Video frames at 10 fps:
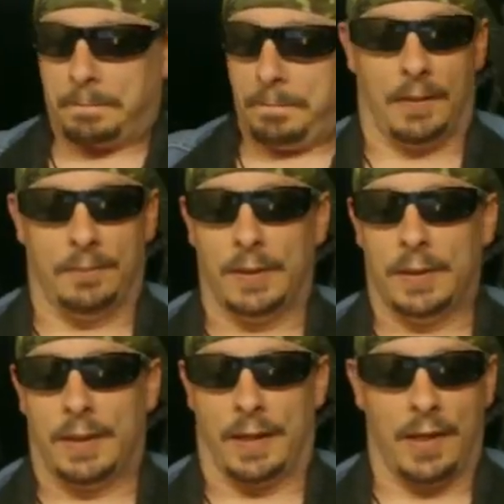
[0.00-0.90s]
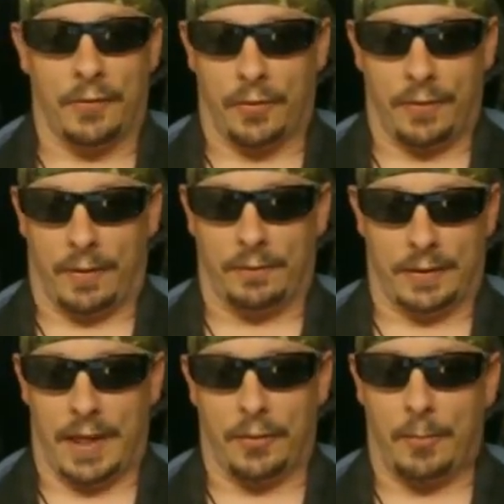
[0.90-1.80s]
Um, another th
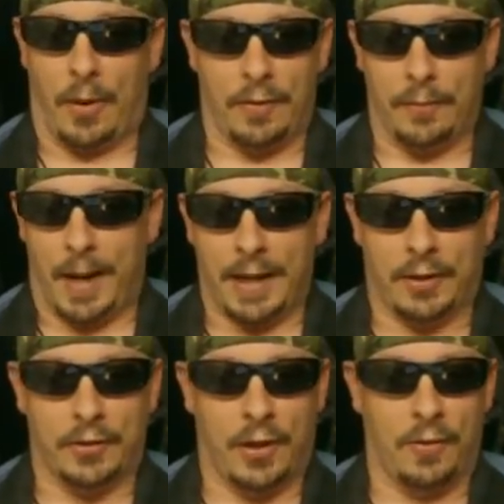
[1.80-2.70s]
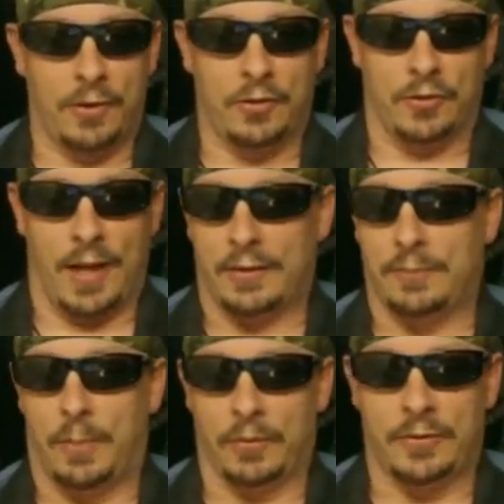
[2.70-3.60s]
another part of the biker code is you're not
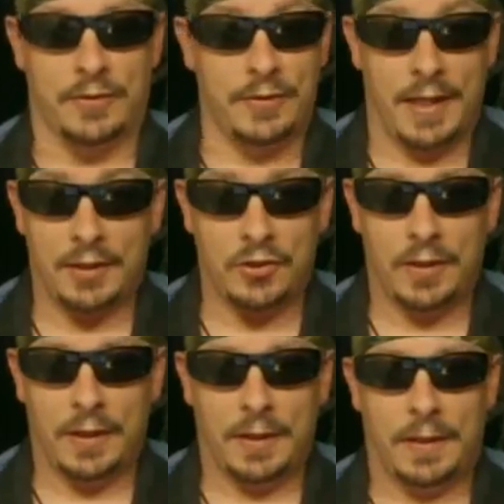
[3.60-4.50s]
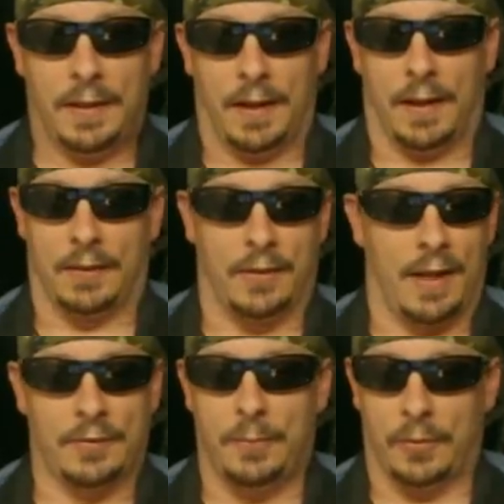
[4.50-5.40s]
supposed to snitch. Uh, you're
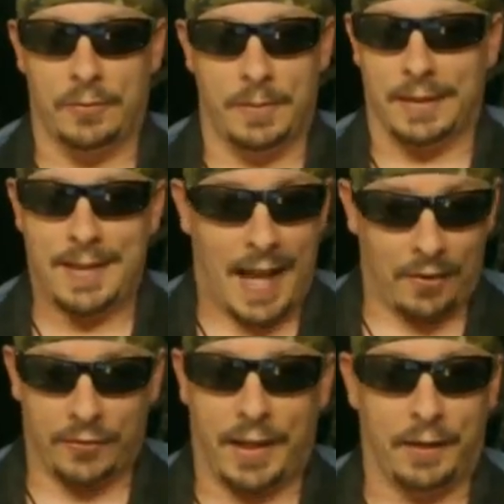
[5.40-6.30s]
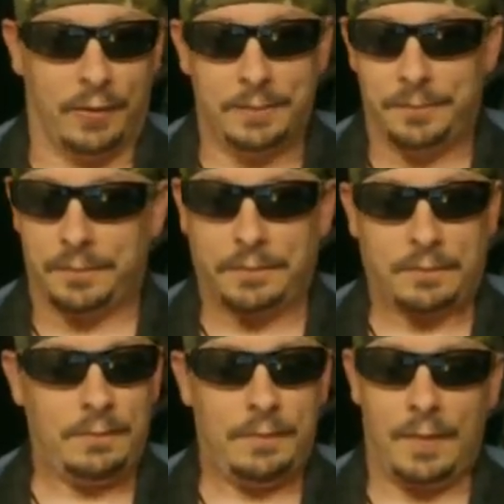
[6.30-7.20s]
not supposed to be a tattletale.
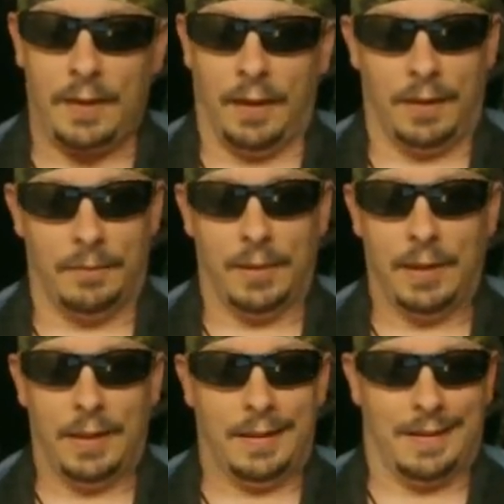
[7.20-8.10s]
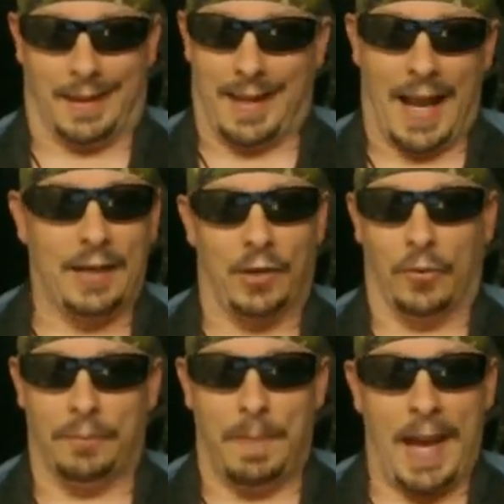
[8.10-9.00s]
Um, that kind of
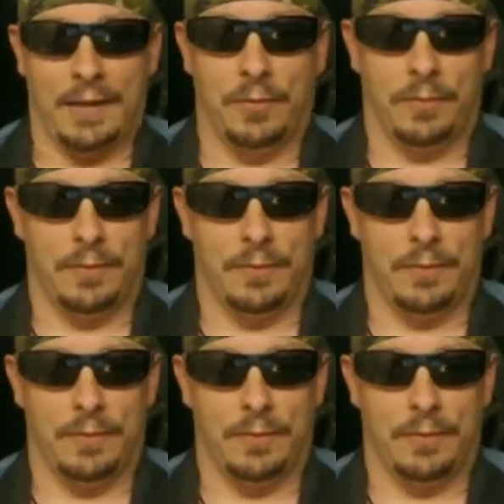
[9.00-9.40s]
goes back to